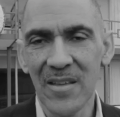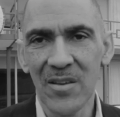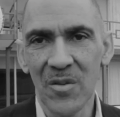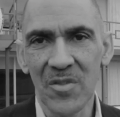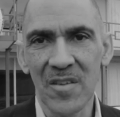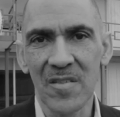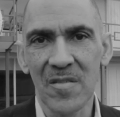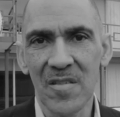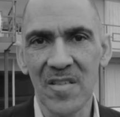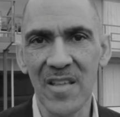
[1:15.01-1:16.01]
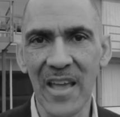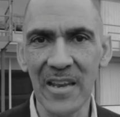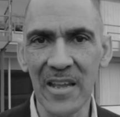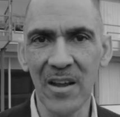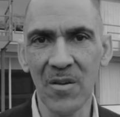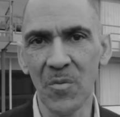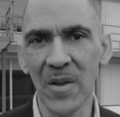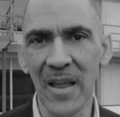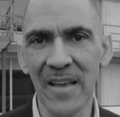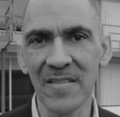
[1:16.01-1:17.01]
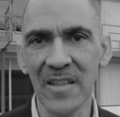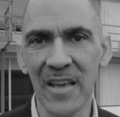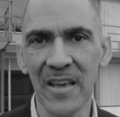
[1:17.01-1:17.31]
you know, just standing here and realizing the